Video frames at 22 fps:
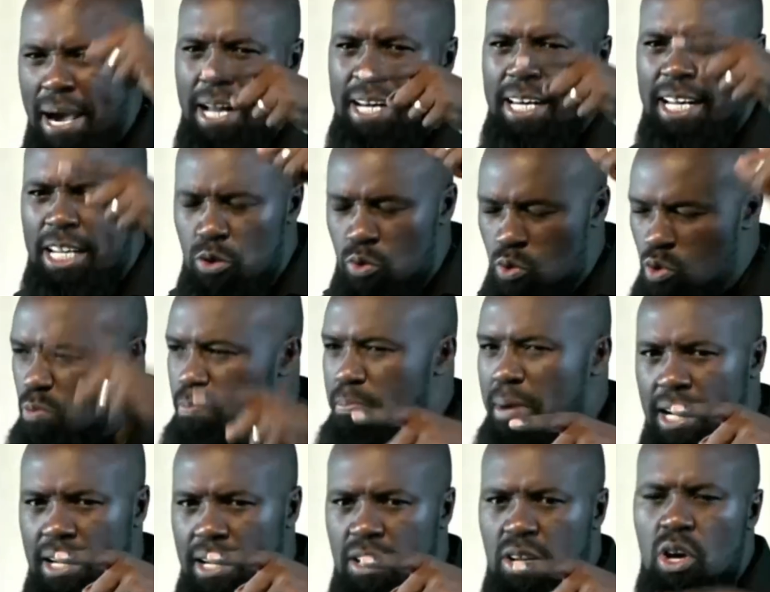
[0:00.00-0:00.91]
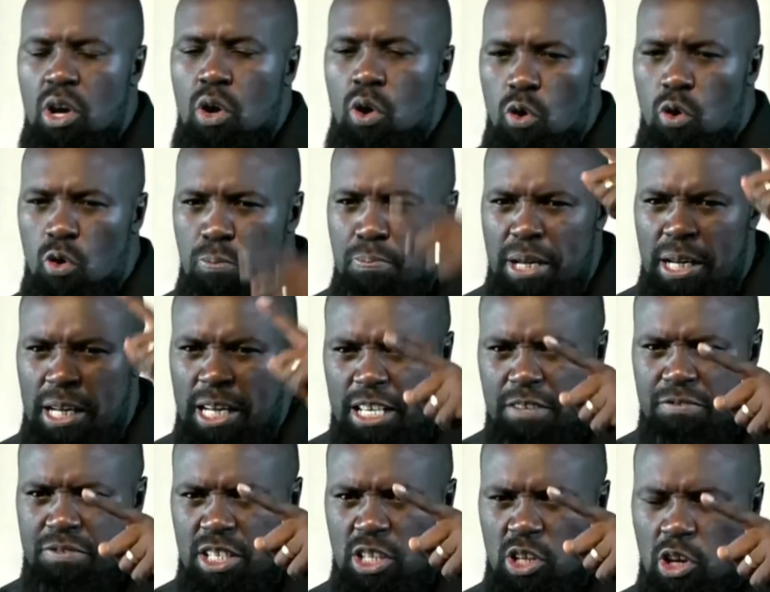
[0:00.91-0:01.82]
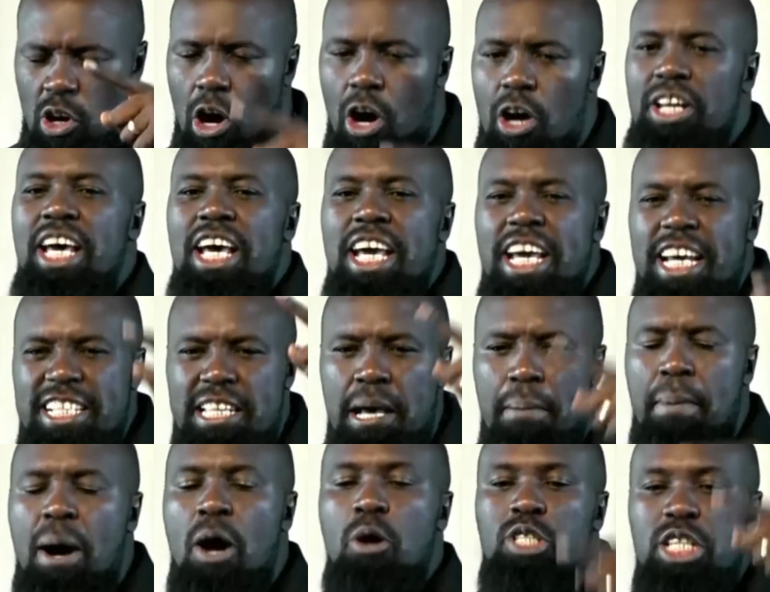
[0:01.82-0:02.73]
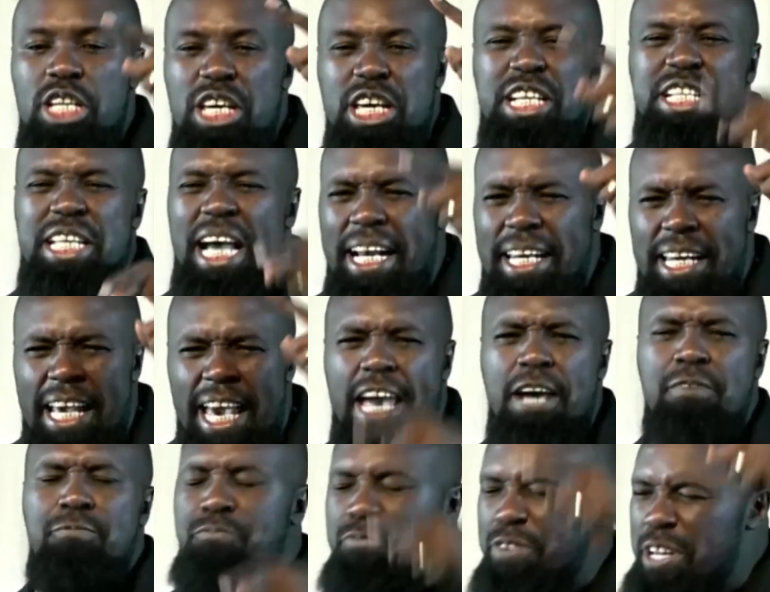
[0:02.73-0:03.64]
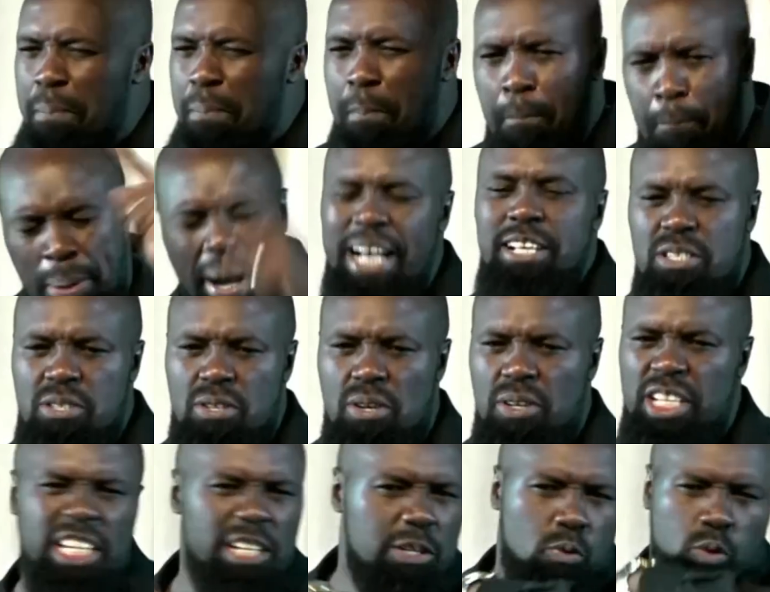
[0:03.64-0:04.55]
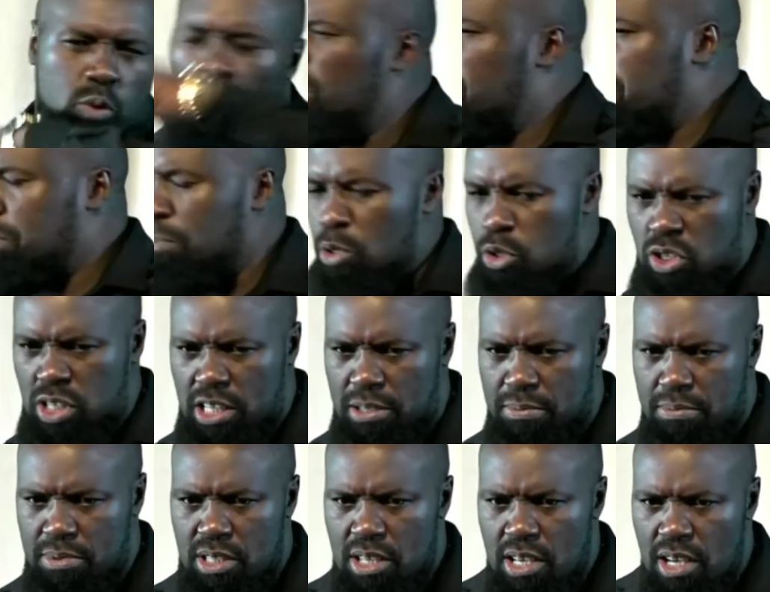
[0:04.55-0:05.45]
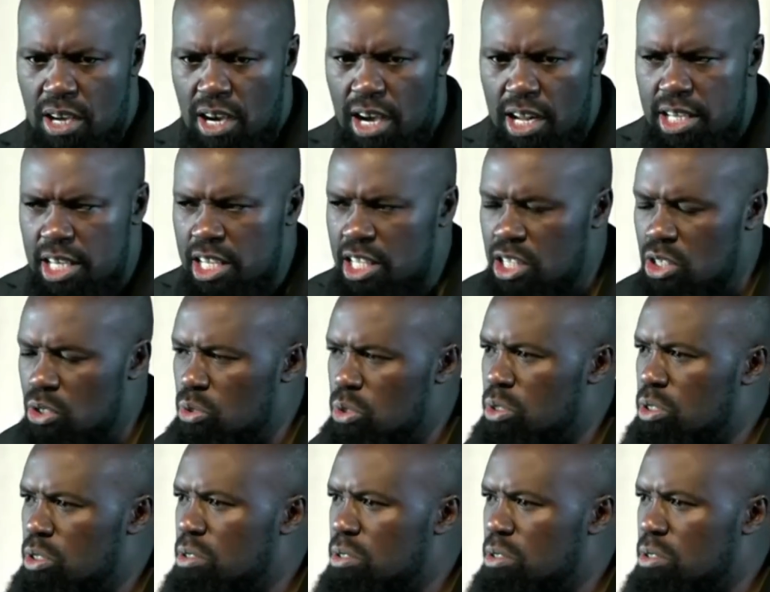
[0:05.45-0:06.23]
and woman who believes in God. It is about each and every person, including Muslims and Hindus.